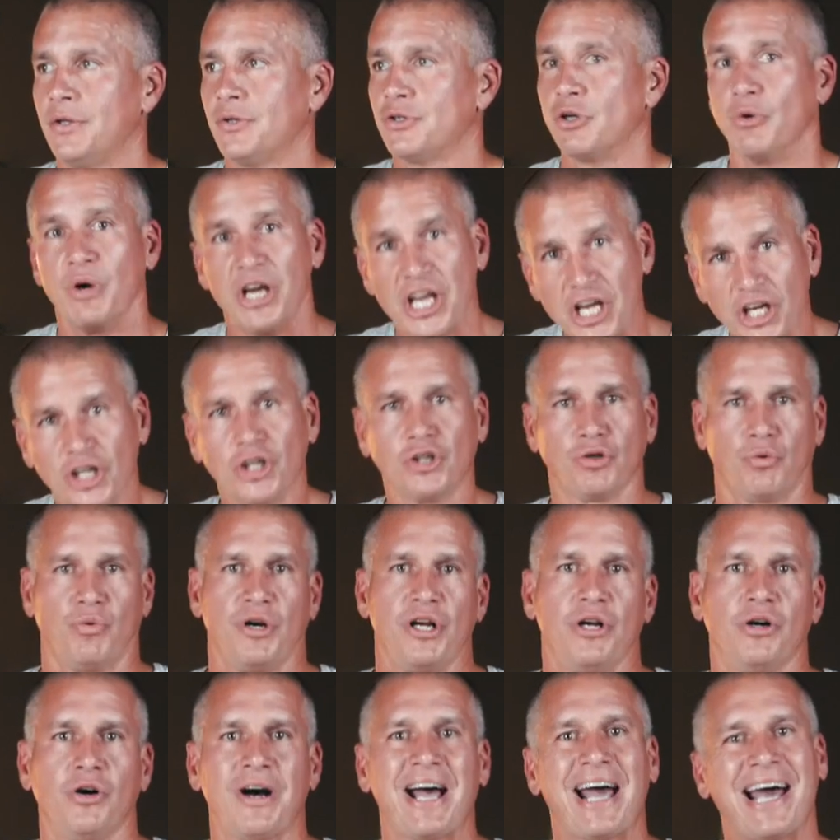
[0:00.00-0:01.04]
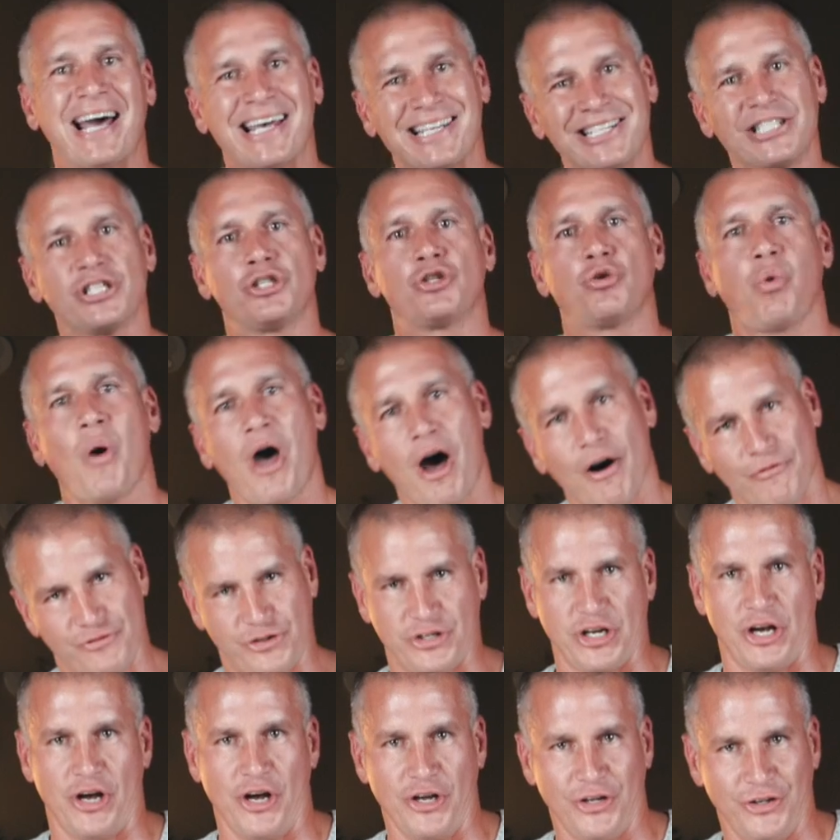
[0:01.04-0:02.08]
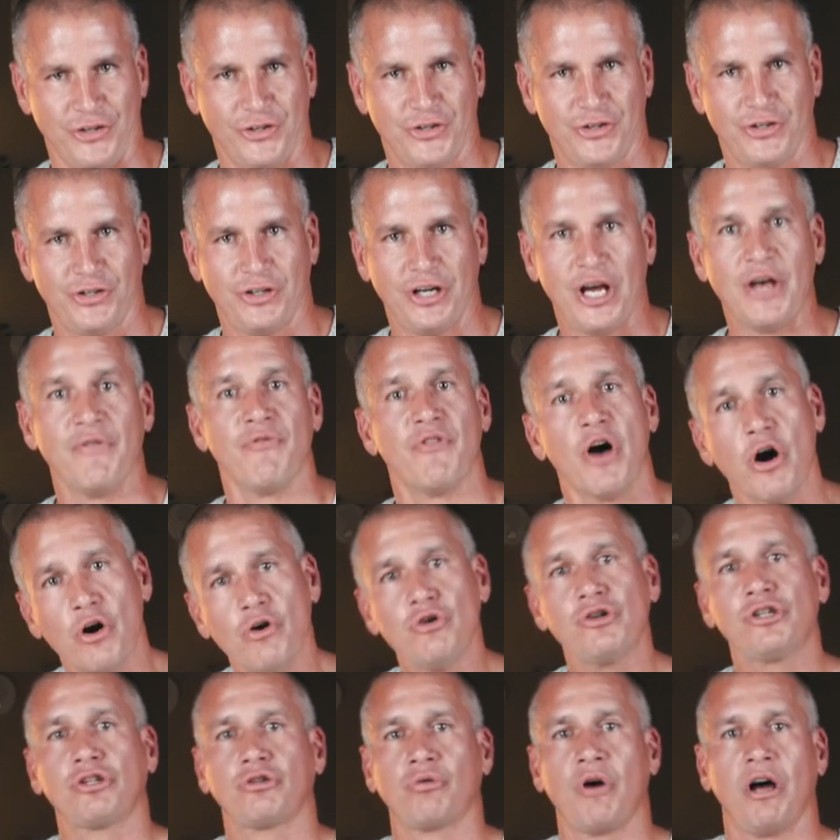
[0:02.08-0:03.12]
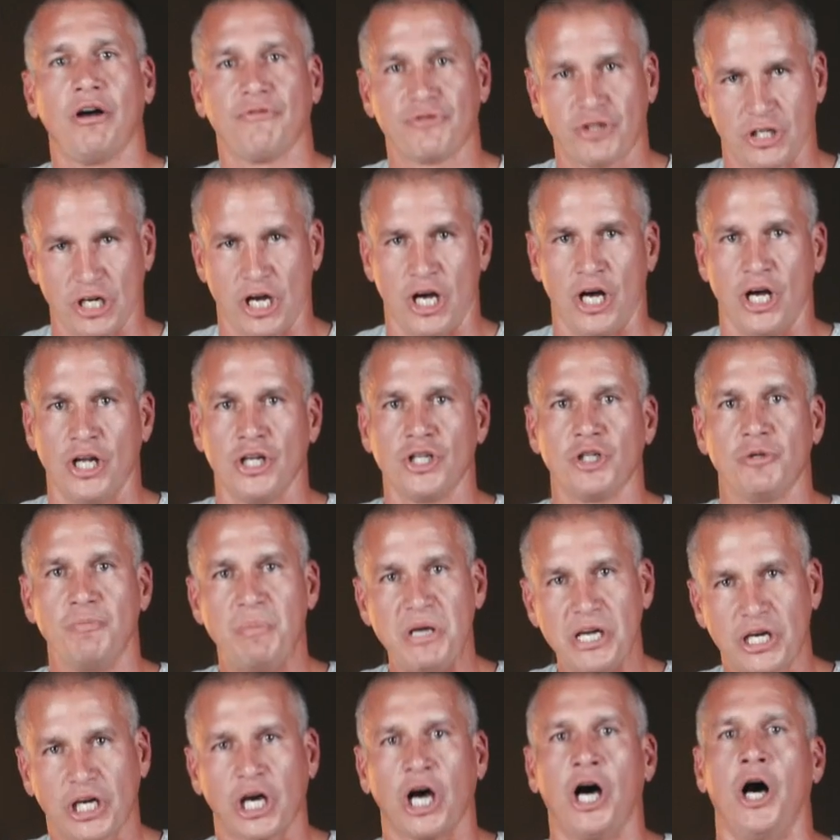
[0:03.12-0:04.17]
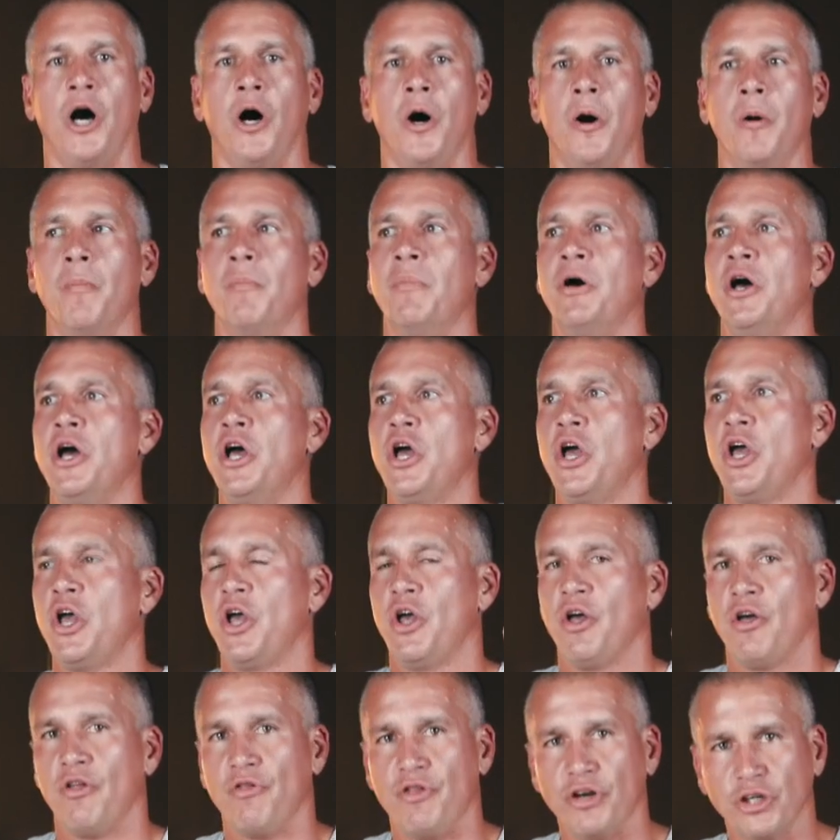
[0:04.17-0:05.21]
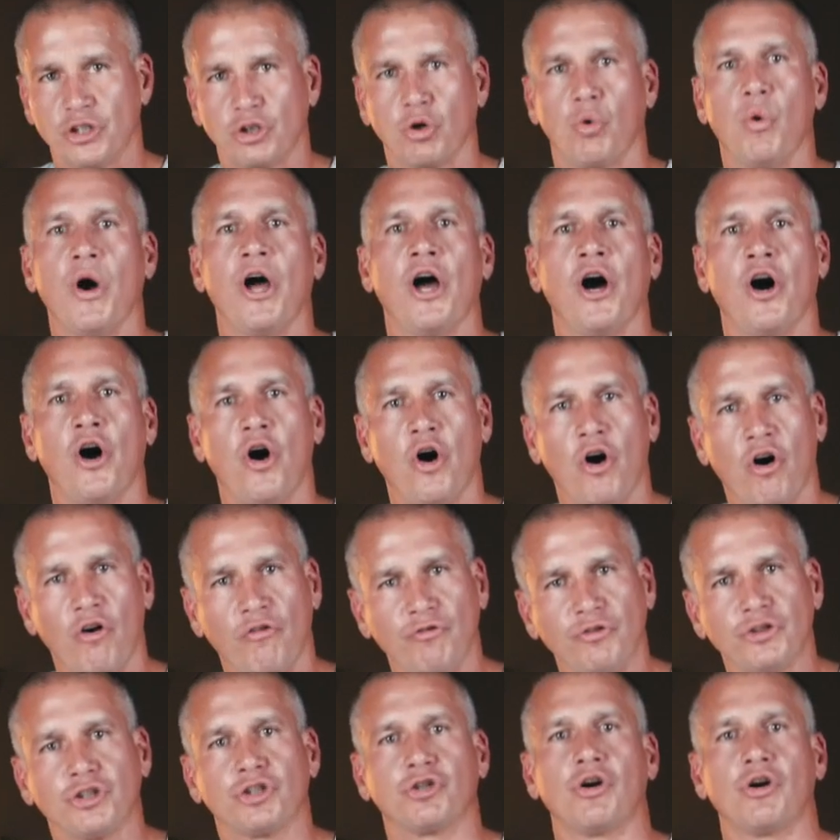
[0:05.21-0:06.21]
So Israel has 12 sons, and those 12 sons become the 12